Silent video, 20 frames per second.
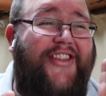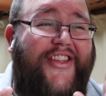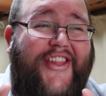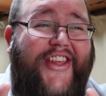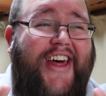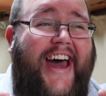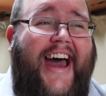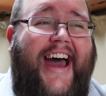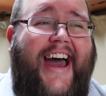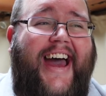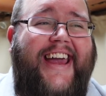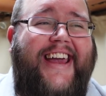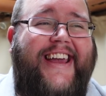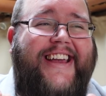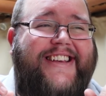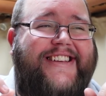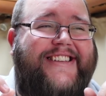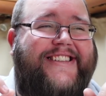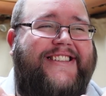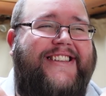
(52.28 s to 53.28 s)
That
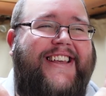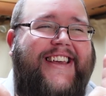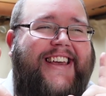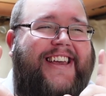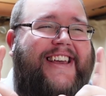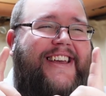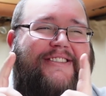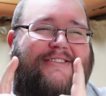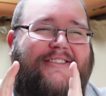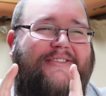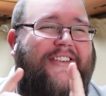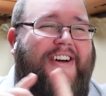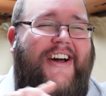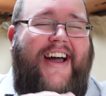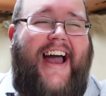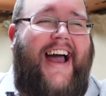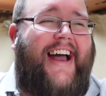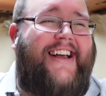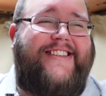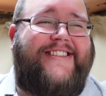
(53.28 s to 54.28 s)

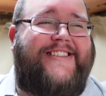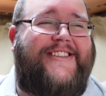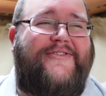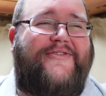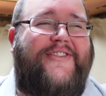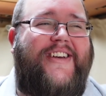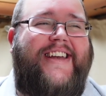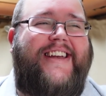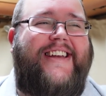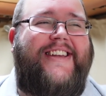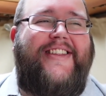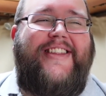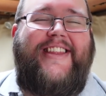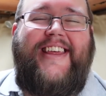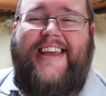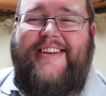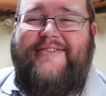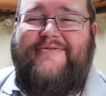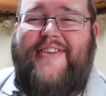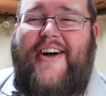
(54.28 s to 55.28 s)
has to be
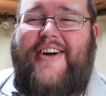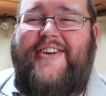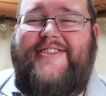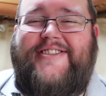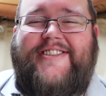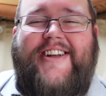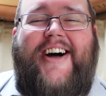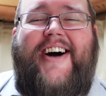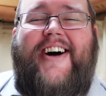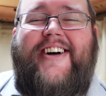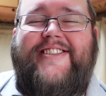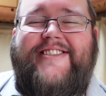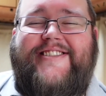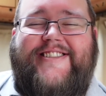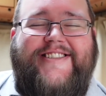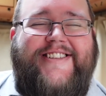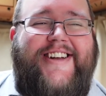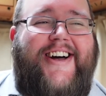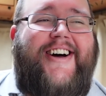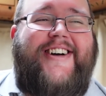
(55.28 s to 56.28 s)
the most
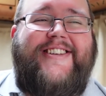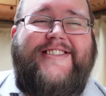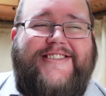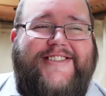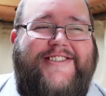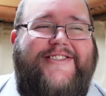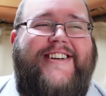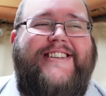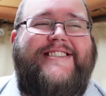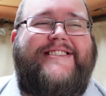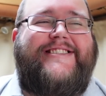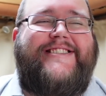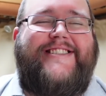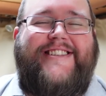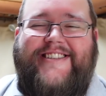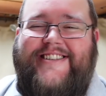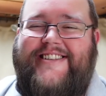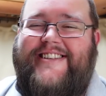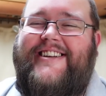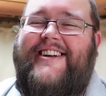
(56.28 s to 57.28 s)
asked
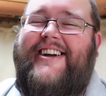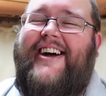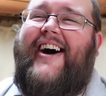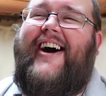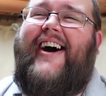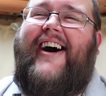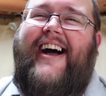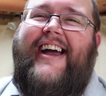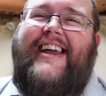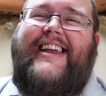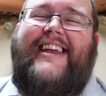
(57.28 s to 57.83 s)
question I